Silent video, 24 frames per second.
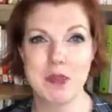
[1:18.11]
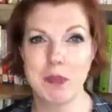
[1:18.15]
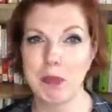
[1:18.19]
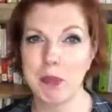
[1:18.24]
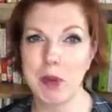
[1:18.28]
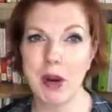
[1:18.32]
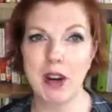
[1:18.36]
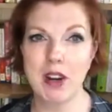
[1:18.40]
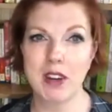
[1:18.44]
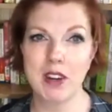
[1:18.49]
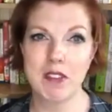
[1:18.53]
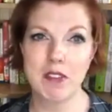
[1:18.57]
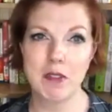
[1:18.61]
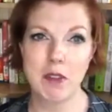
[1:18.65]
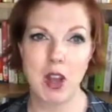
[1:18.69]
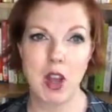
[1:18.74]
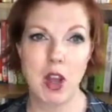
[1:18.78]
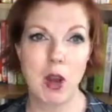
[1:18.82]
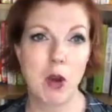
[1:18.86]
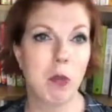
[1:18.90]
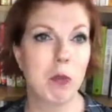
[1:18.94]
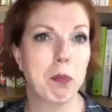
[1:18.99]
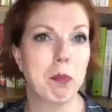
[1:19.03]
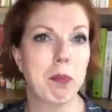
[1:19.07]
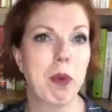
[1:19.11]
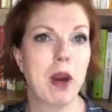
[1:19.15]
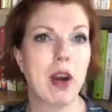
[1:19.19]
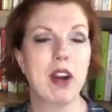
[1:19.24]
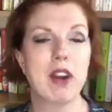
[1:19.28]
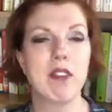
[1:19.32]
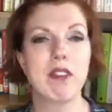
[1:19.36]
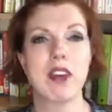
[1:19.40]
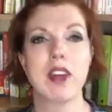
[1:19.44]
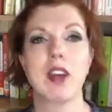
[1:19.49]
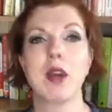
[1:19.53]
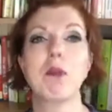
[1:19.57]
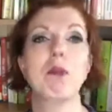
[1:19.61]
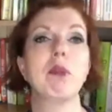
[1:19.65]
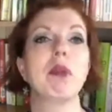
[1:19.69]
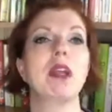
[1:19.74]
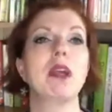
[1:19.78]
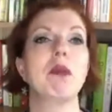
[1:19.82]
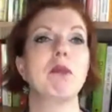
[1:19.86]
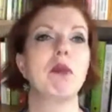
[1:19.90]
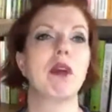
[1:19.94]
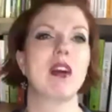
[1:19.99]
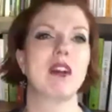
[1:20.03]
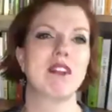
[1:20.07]
part of a
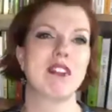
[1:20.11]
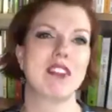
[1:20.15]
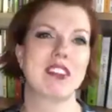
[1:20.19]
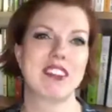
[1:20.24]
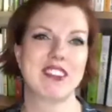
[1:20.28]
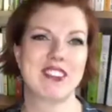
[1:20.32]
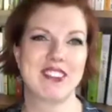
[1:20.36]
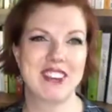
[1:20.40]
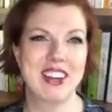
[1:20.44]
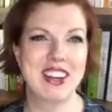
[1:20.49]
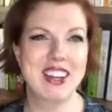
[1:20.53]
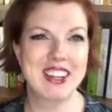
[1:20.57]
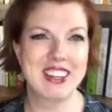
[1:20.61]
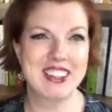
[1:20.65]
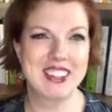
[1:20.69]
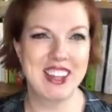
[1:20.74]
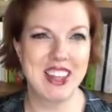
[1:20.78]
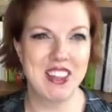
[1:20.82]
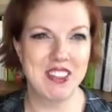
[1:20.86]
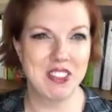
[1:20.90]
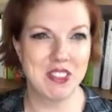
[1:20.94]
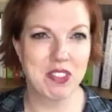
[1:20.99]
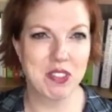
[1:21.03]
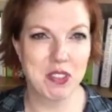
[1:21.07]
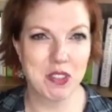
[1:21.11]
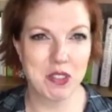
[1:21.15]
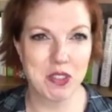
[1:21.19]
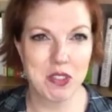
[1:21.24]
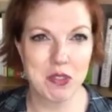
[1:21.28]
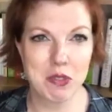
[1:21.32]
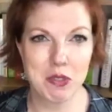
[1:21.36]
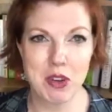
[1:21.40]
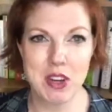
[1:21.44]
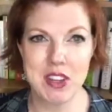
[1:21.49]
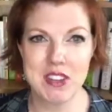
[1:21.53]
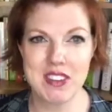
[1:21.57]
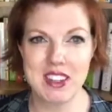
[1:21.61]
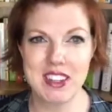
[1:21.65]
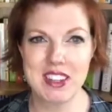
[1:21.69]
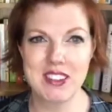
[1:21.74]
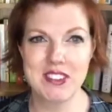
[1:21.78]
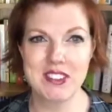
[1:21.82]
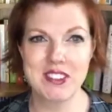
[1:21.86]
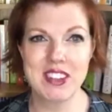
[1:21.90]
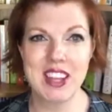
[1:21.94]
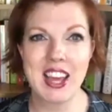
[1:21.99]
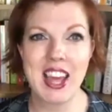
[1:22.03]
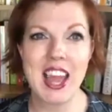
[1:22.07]
complete breakfast, right? Is that the phrase they
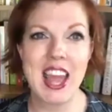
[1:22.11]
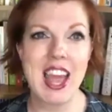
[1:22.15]
use?